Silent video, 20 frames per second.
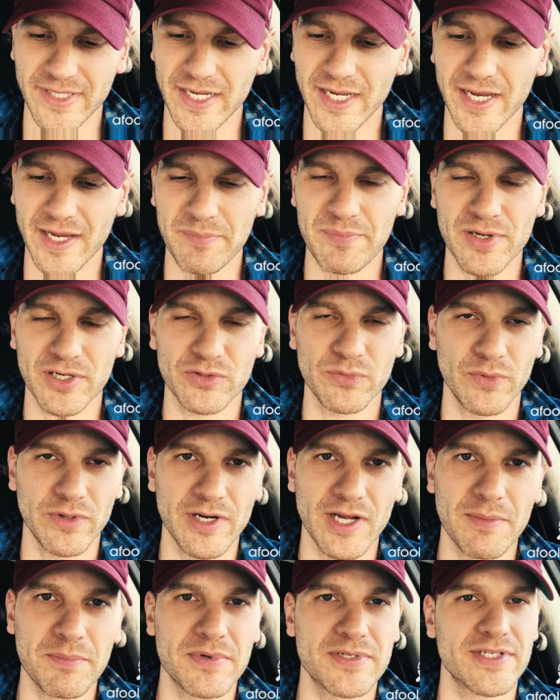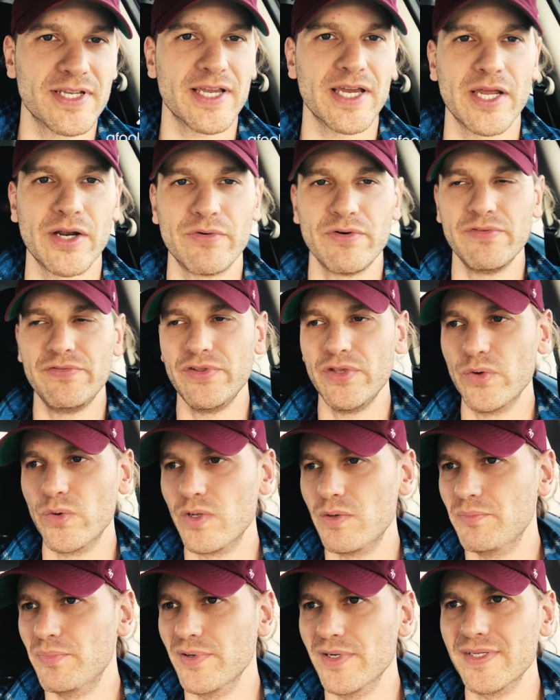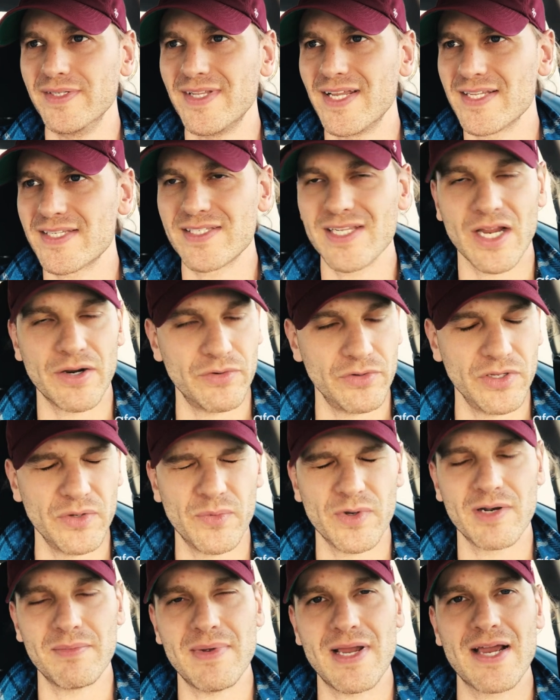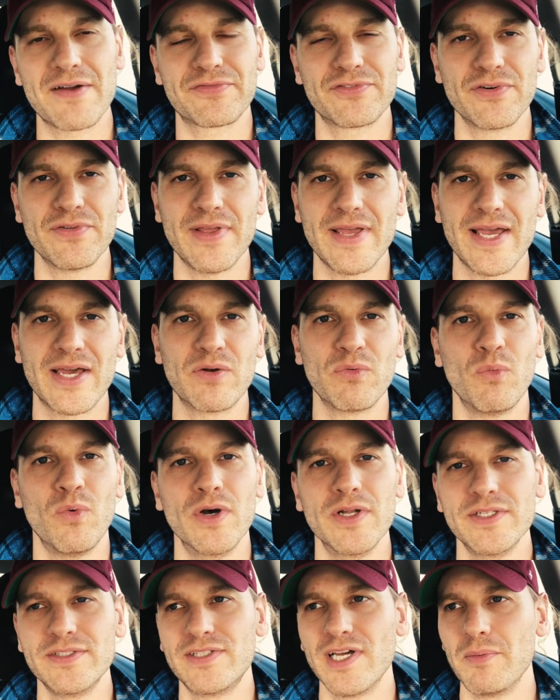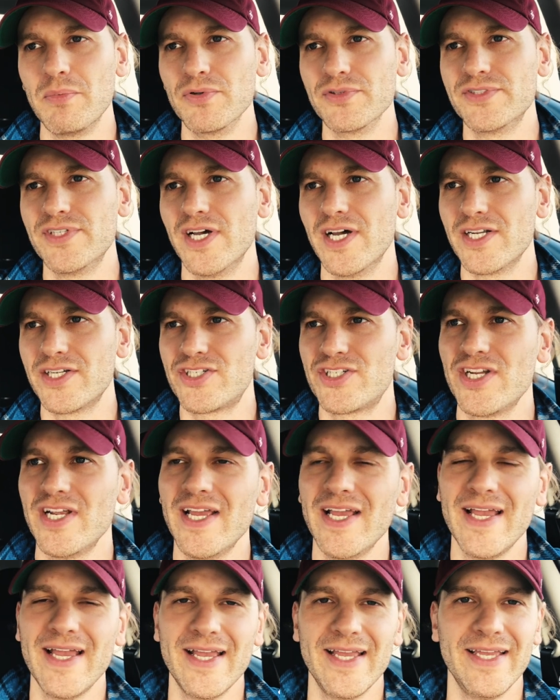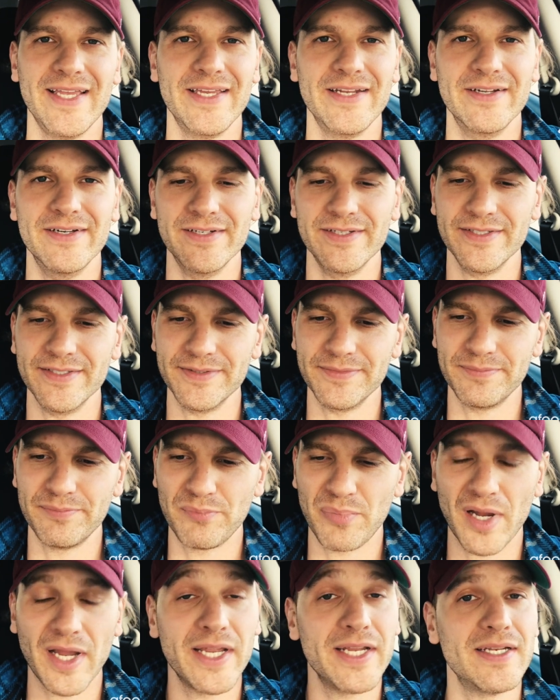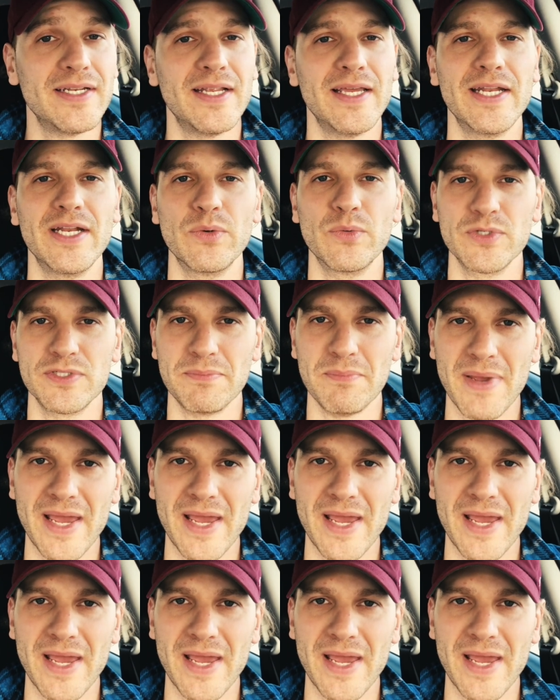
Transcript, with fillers: yeah, I picked one up because I got to review it, but that's not really what I'm after. They had one double Dutch in a pint and it was